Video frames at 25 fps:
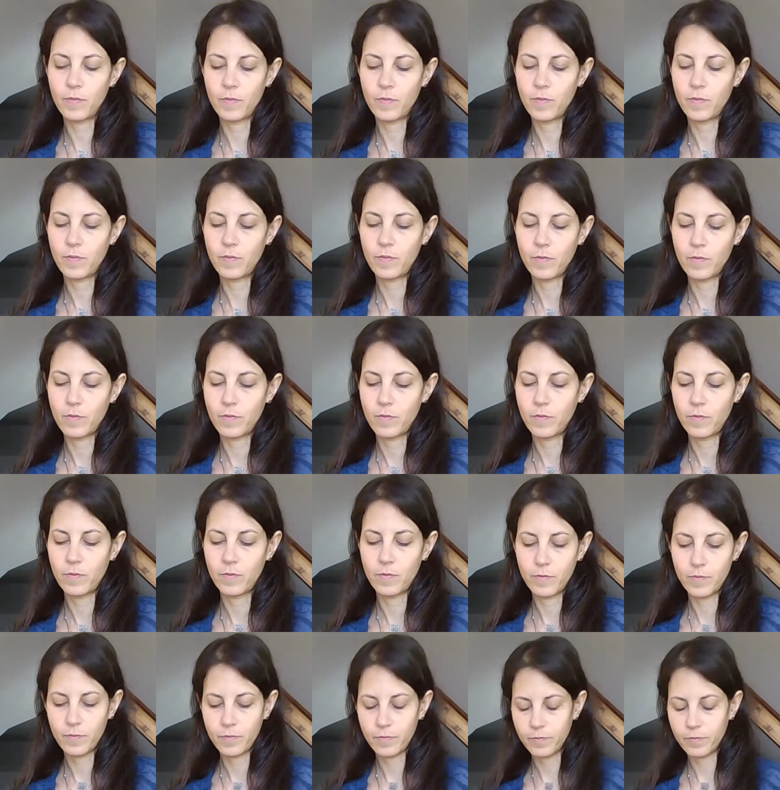
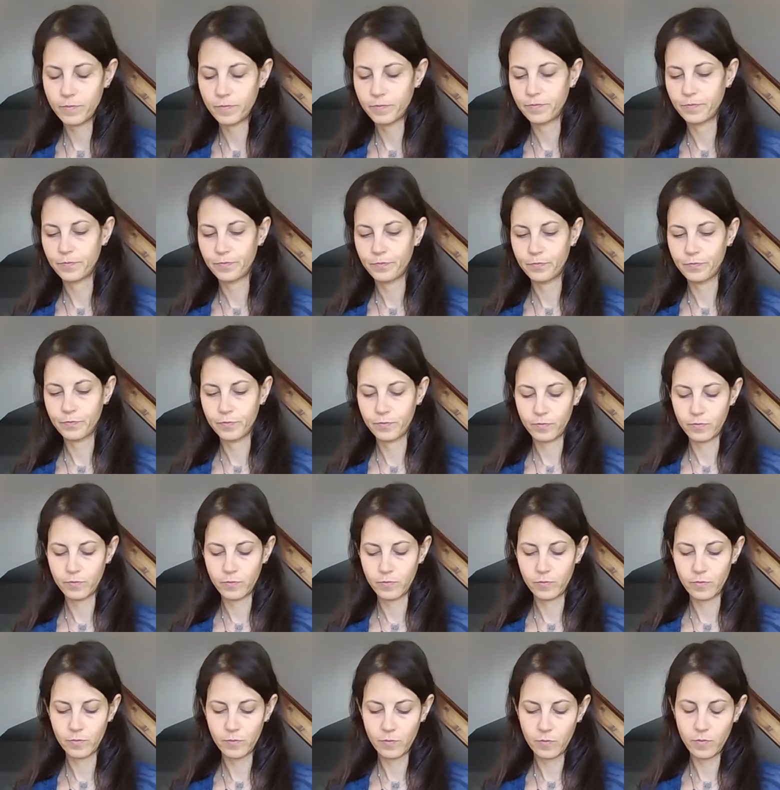[no speech]